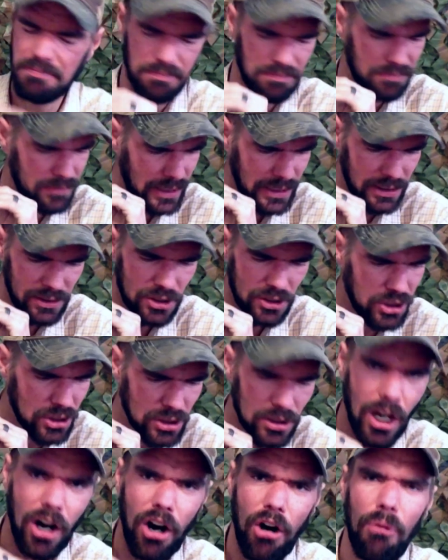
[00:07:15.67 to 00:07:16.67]
It's just
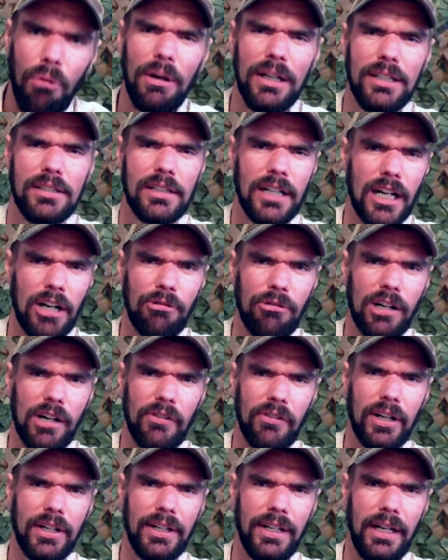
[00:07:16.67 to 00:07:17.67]
always there whenever
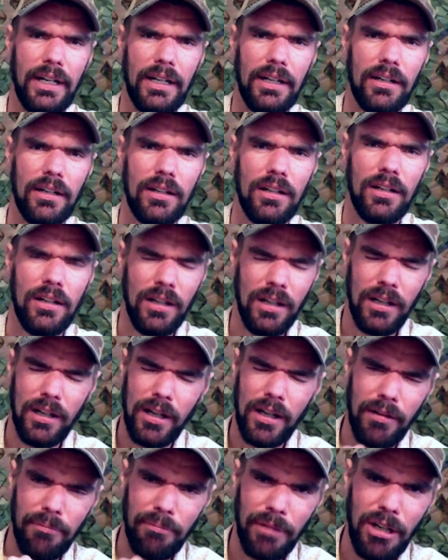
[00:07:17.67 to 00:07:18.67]
I need it.
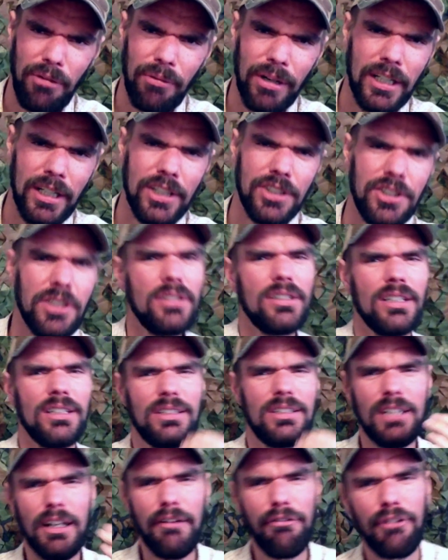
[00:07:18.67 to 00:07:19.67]
Anyway, just a
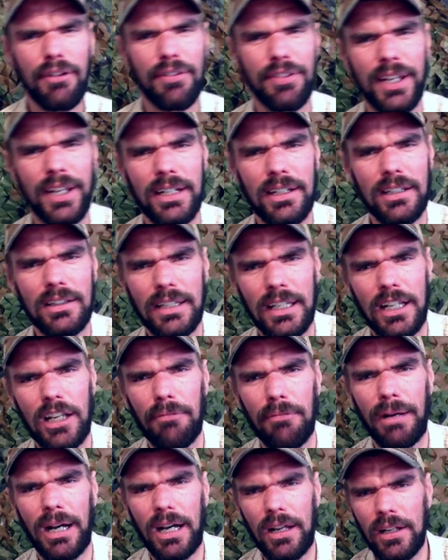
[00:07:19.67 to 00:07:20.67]
different thing to think
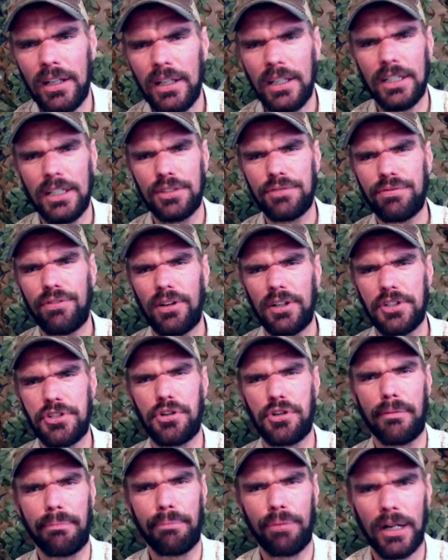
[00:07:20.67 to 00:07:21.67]
about as far as
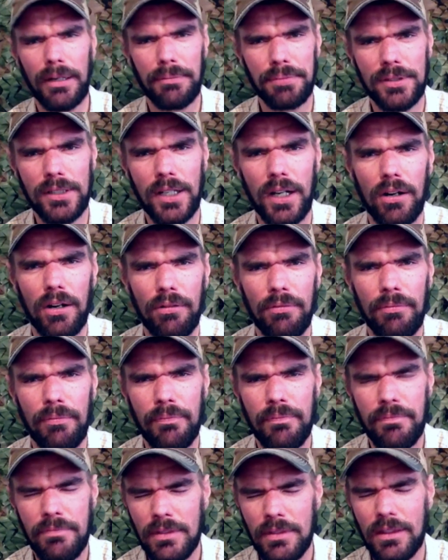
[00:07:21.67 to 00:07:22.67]
your preps go.
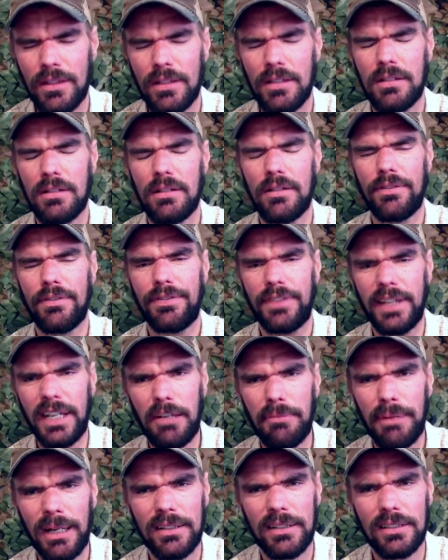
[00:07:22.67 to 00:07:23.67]
Think
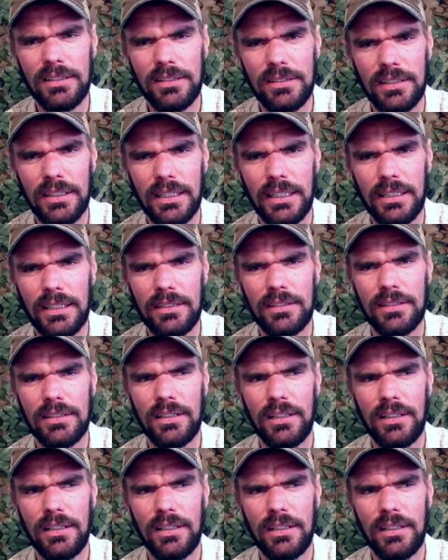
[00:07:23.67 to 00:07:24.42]
about these things.